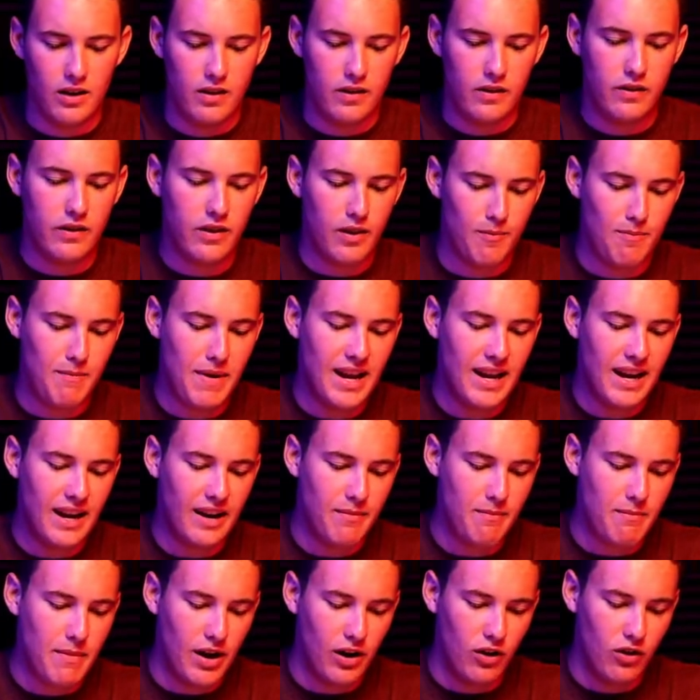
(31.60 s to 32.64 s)
it's made out
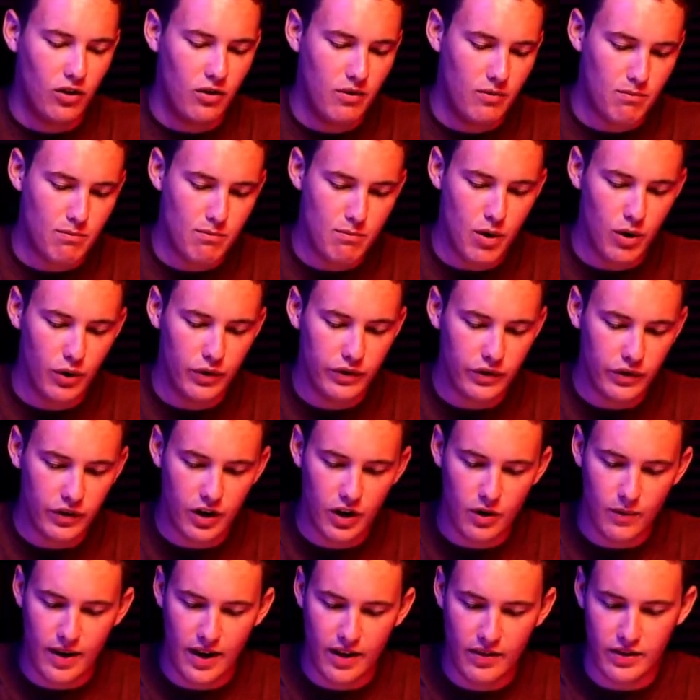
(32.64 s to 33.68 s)
of metal,
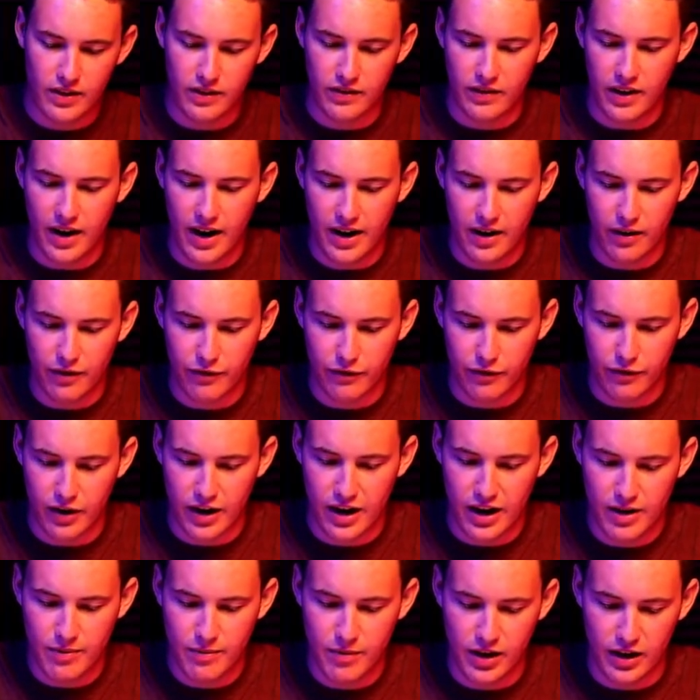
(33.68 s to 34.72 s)
mostly around the entire
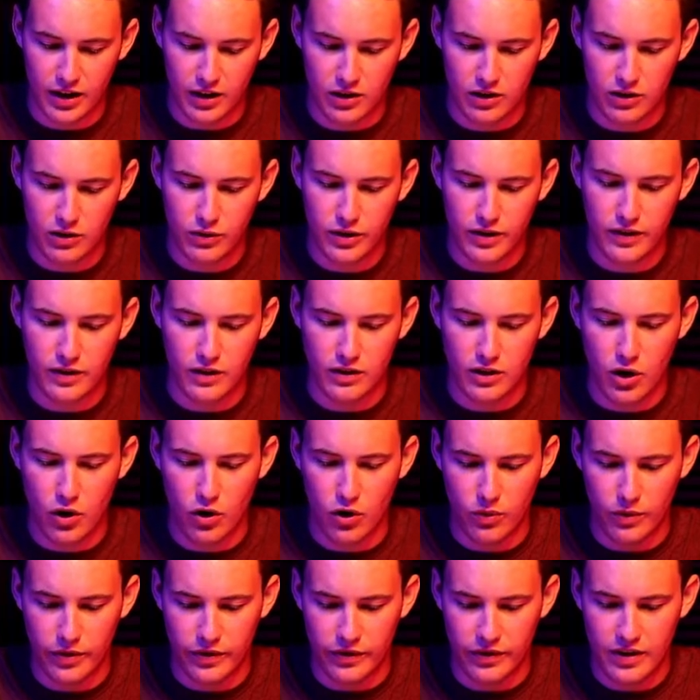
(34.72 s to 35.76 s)
frame, including the
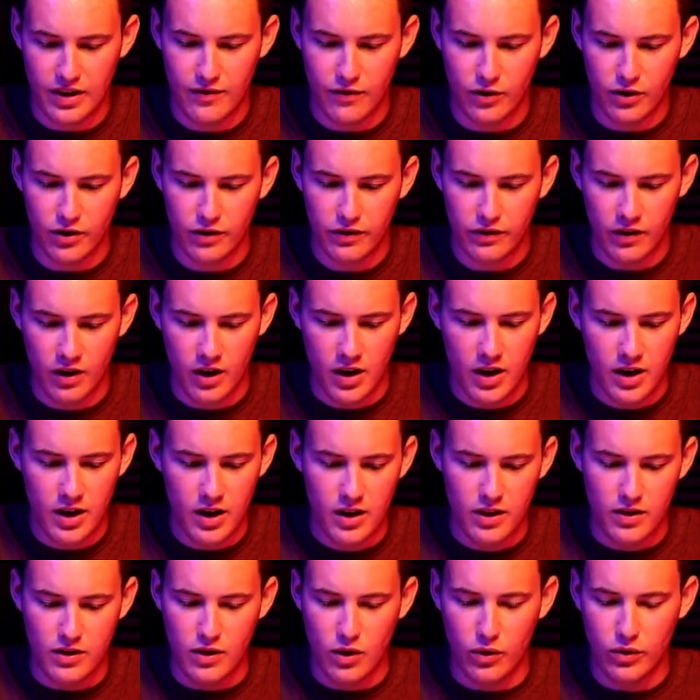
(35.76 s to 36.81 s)
lower receivers.
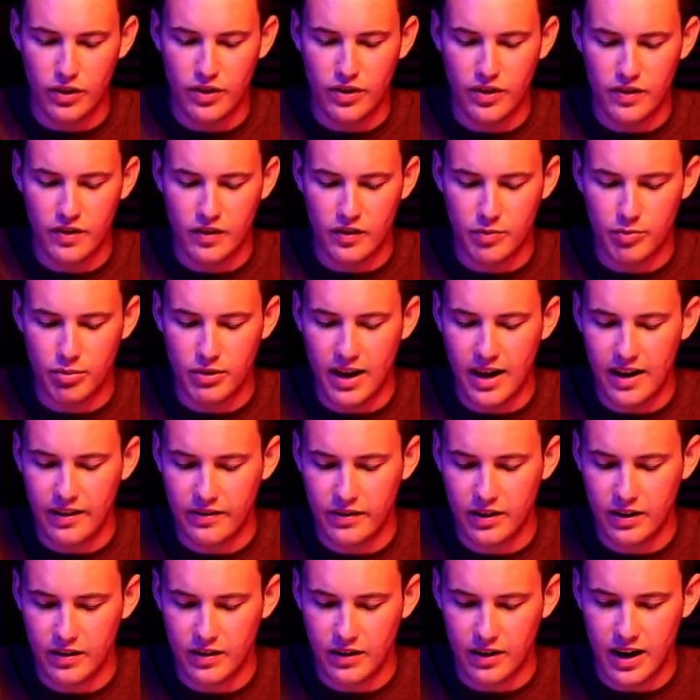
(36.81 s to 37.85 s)
The only thing that's
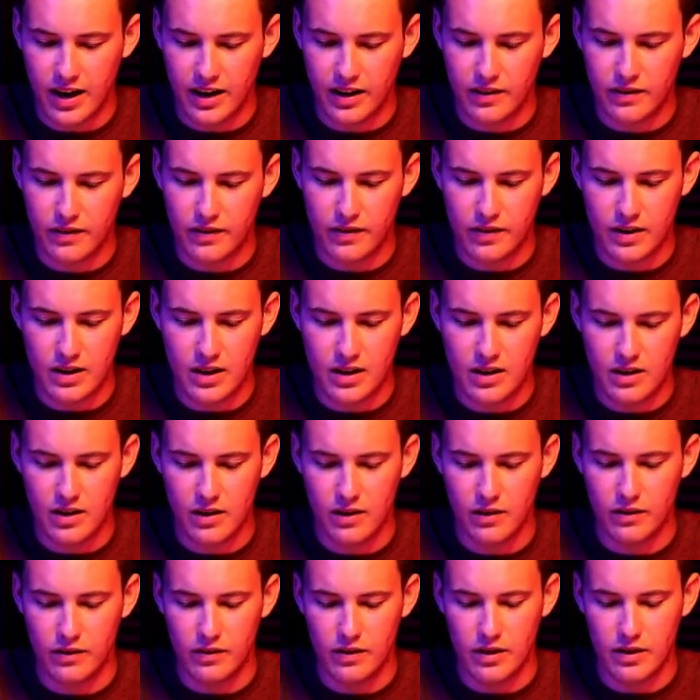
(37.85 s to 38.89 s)
plastic that I can see
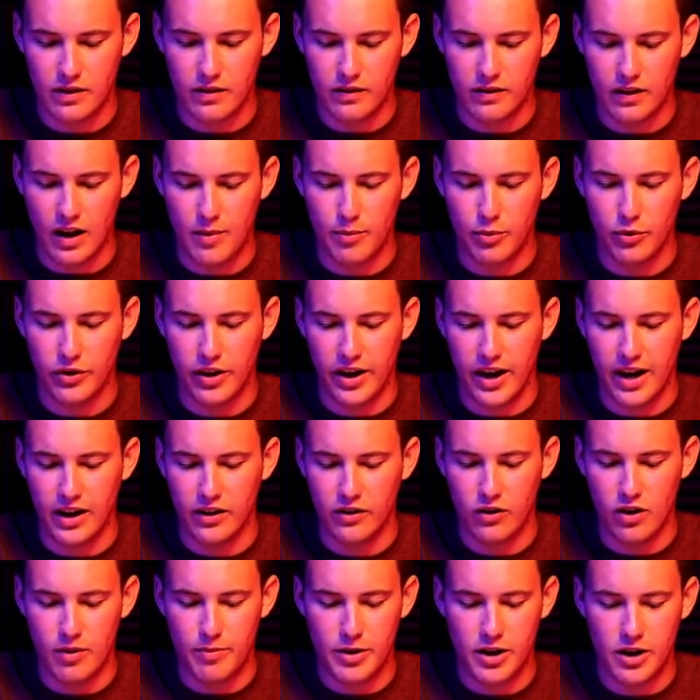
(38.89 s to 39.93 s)
is the stippled
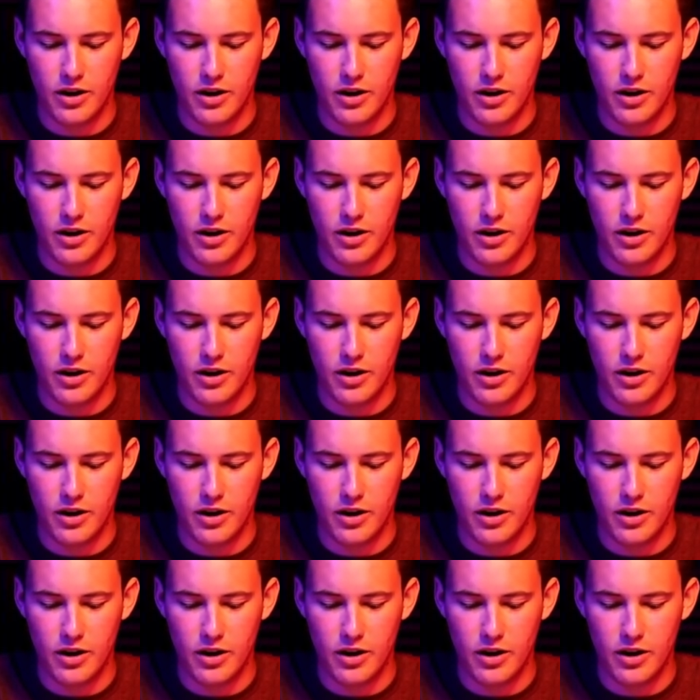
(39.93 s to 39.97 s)
hand grip